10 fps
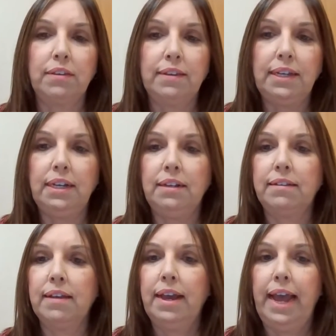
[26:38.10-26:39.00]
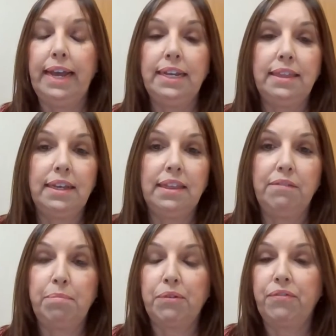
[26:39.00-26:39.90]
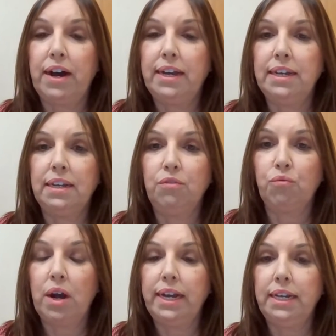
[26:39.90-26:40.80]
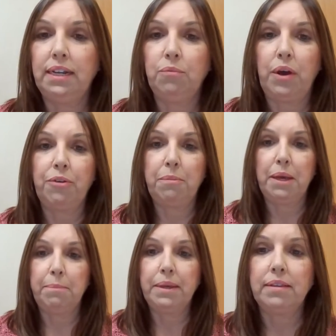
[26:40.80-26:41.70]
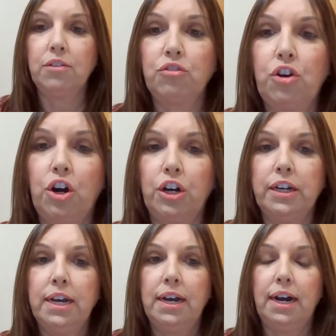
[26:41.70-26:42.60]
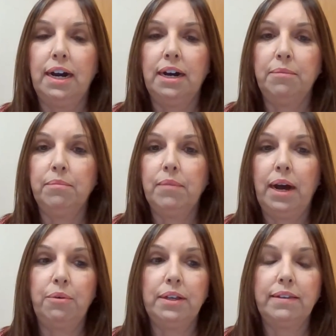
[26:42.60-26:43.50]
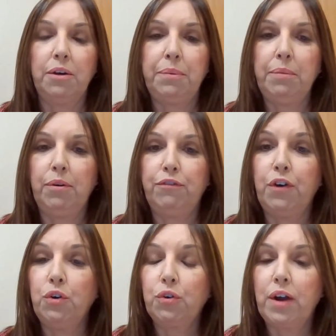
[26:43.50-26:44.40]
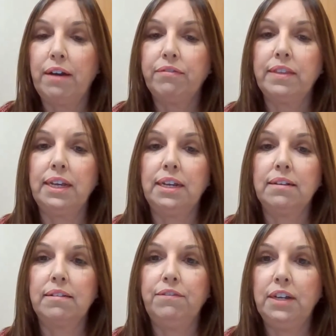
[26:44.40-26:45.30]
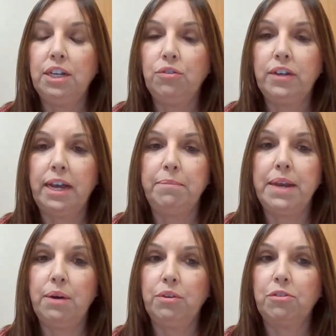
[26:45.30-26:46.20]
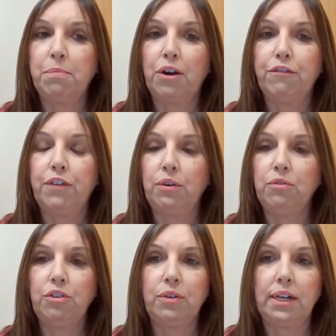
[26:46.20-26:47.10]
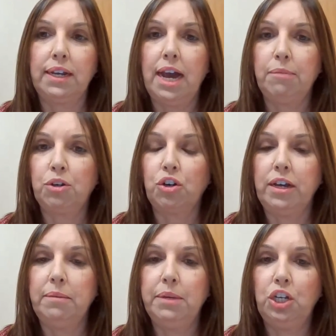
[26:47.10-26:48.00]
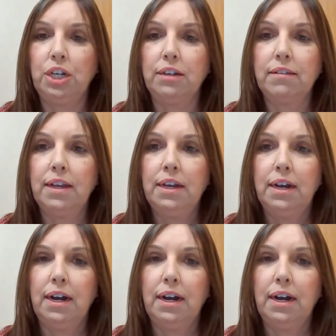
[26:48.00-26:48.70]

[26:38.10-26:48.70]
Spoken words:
receipts, anything they've provided in writing, whether it be a business card. I always tell people photograph things, videotape. Now with smartphones, you can capture images.